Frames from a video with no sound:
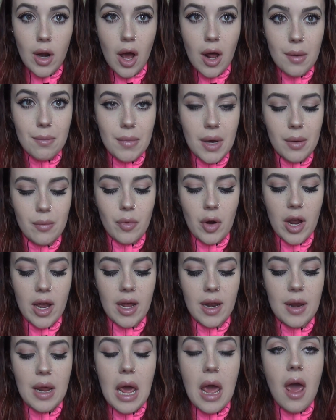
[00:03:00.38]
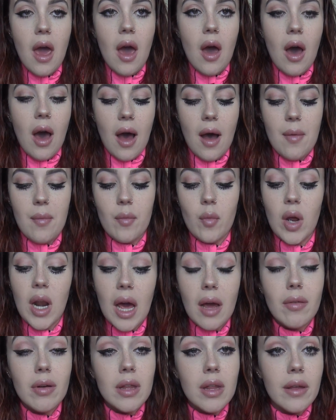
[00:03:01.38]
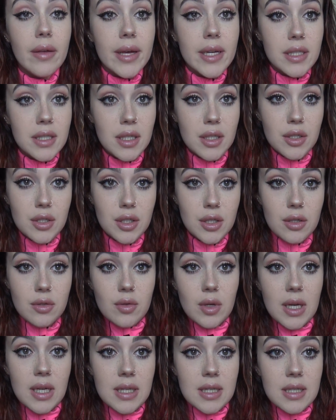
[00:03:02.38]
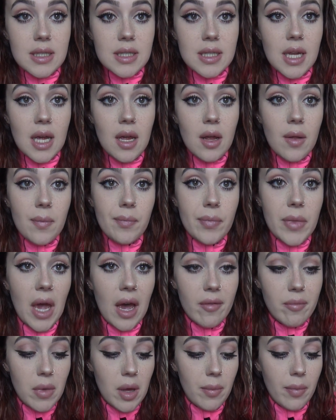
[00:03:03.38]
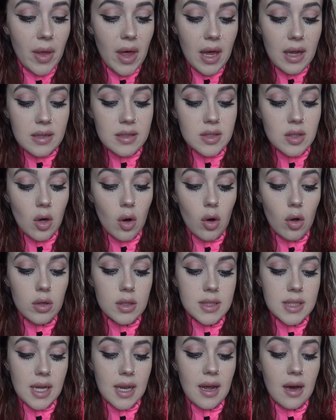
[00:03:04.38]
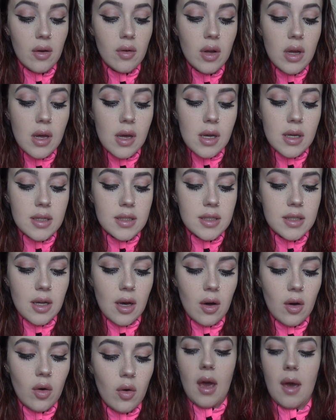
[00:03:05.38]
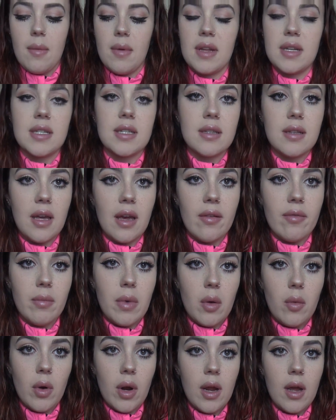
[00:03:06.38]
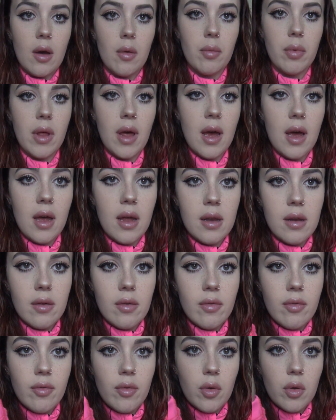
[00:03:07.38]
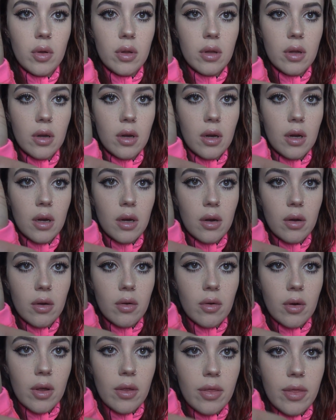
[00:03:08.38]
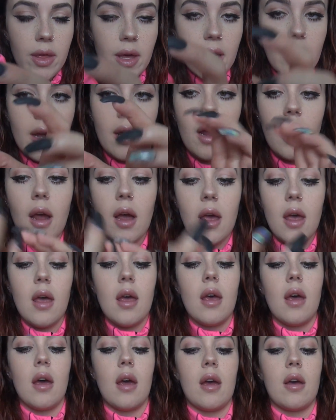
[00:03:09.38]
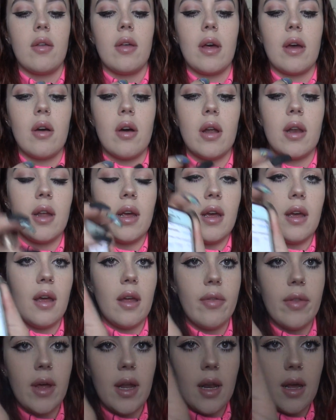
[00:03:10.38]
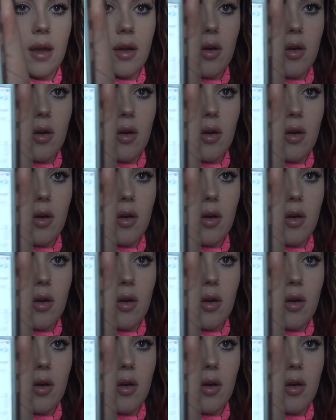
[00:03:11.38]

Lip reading: on in my brain. What I really like to do is have my plans all set out. So I basically have my workout plan folder right there. I click on it and then I